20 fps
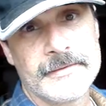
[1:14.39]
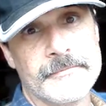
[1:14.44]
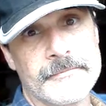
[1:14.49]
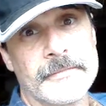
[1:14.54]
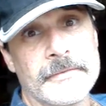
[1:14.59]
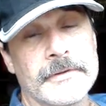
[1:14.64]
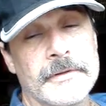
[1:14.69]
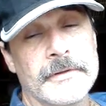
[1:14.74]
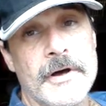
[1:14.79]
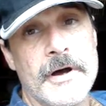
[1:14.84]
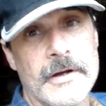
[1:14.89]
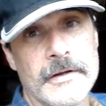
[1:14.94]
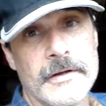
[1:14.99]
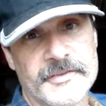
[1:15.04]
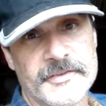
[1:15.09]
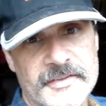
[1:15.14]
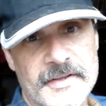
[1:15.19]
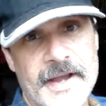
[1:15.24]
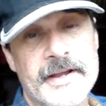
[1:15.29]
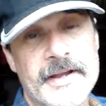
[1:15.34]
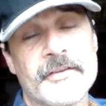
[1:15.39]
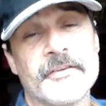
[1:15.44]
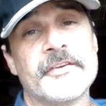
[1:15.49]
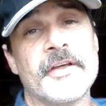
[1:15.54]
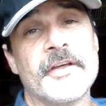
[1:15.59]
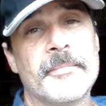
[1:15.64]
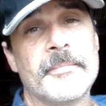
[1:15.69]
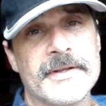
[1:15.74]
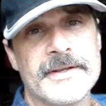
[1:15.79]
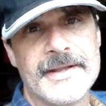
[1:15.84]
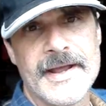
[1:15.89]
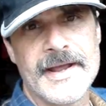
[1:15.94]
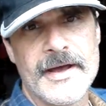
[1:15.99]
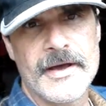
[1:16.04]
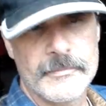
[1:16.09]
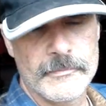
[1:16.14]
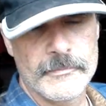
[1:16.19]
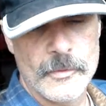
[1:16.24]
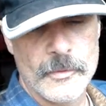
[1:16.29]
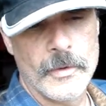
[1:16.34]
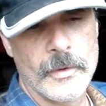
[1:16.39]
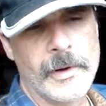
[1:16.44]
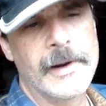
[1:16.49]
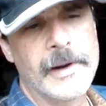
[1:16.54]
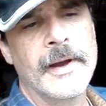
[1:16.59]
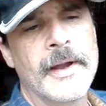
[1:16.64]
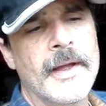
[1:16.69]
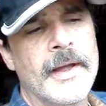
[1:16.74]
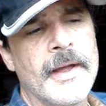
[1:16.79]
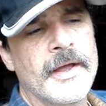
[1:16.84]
long cycles up and down more.